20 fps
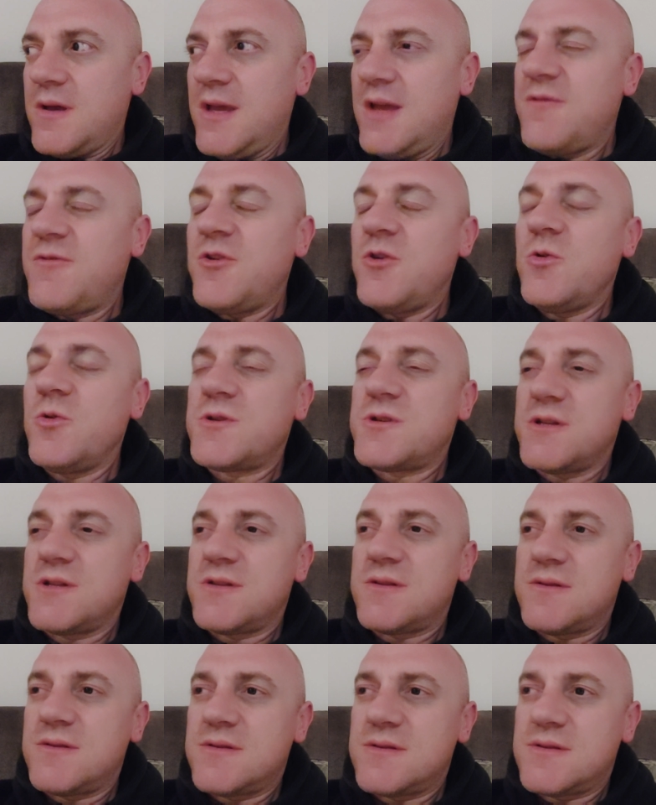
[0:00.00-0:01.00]
if you were to
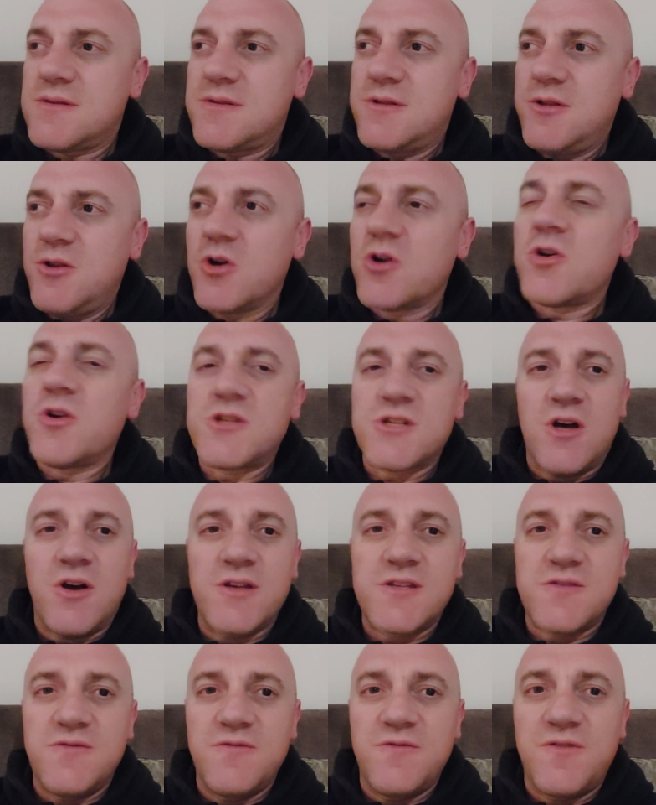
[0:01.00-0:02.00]
look at
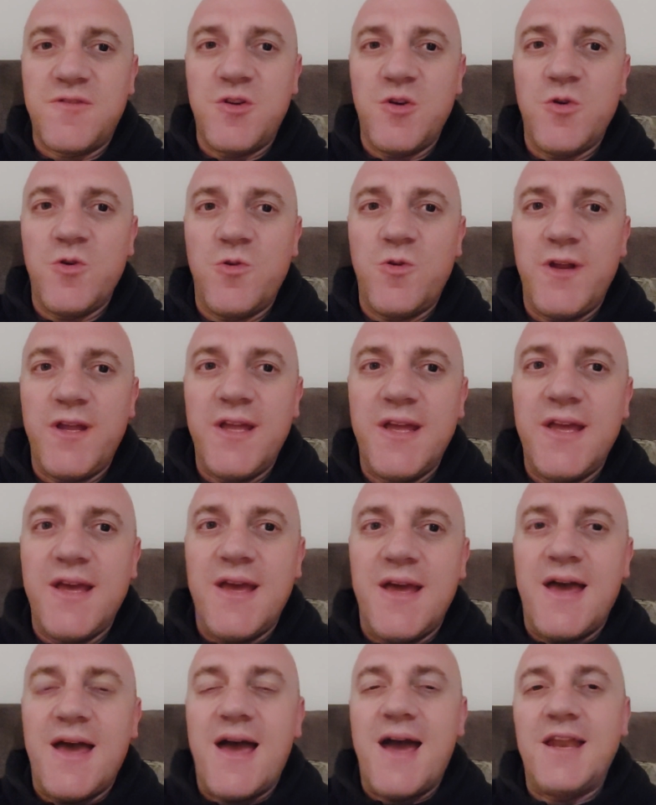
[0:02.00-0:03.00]
Tyson Fury
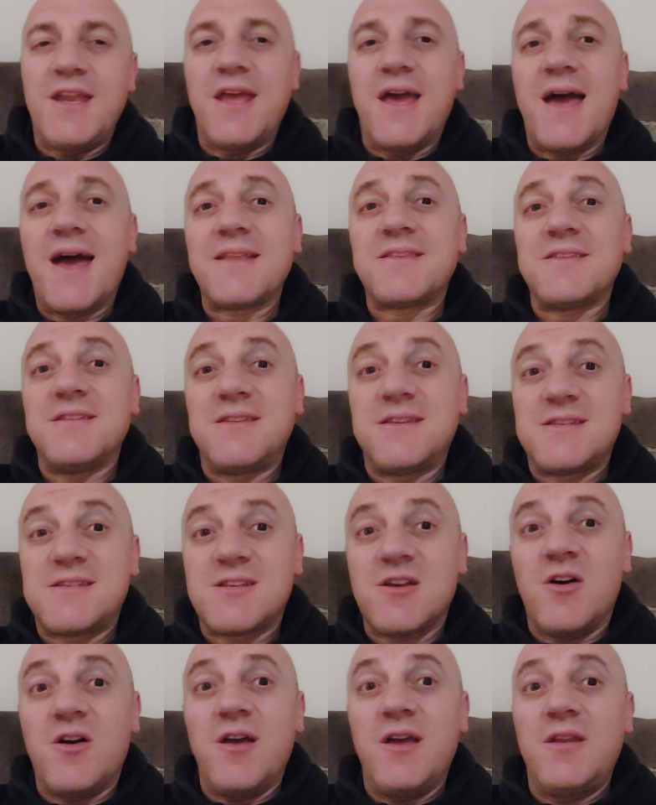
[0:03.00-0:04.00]
and you had to
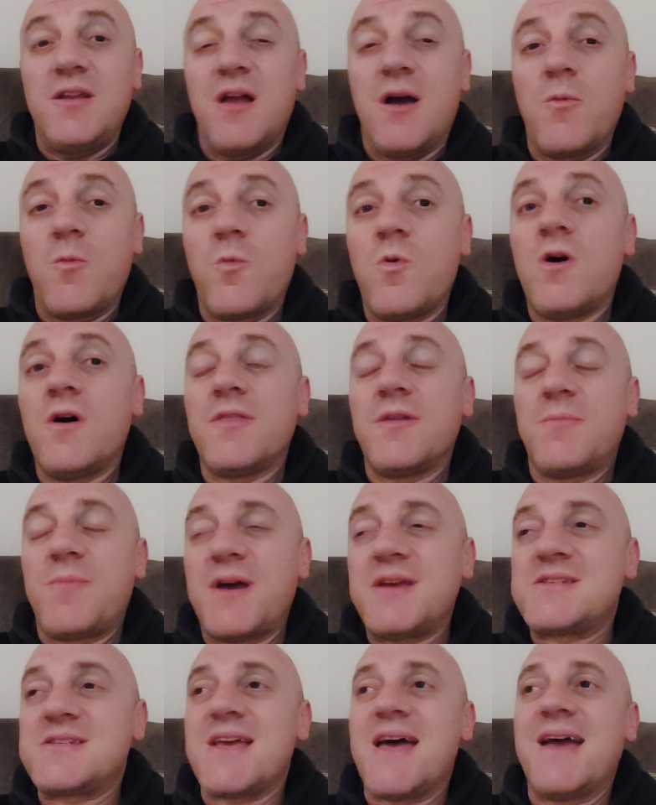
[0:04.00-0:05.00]
decide, like, what are the
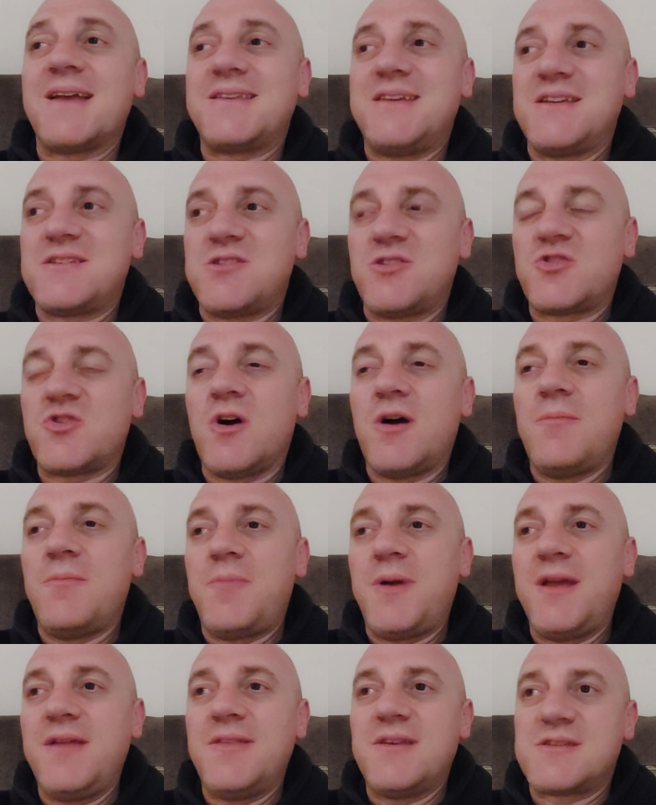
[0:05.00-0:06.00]
best tactics to try and
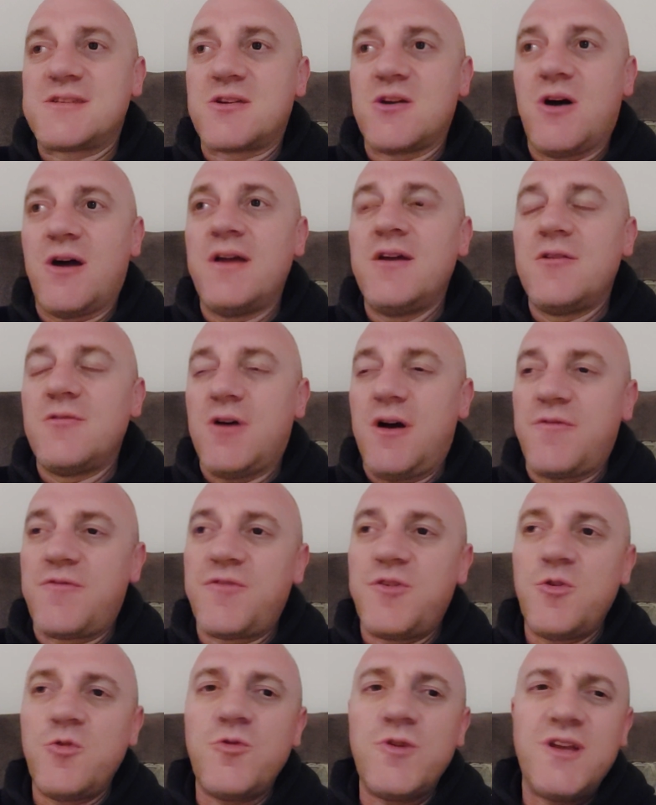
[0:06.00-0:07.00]
beat this guy, like,
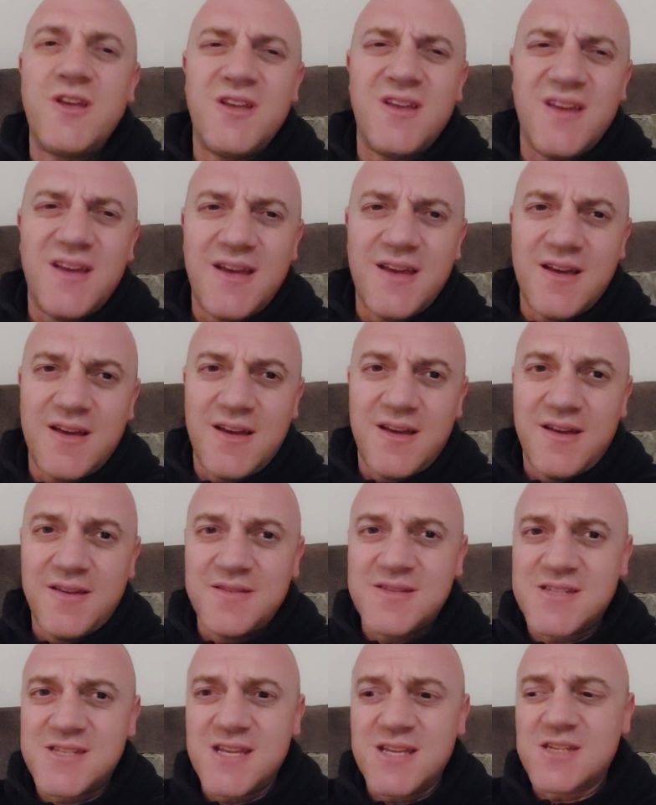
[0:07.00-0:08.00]
Fury,
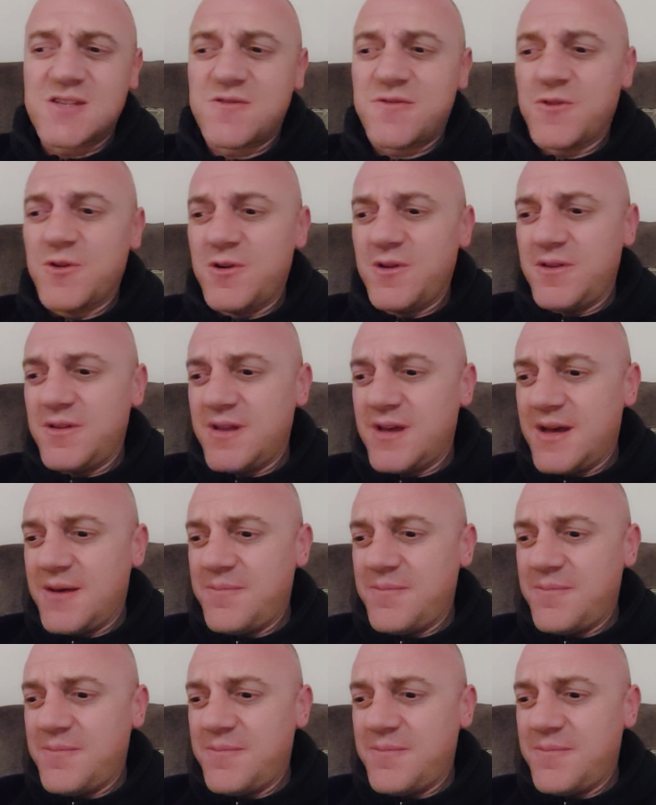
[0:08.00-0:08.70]
6'9",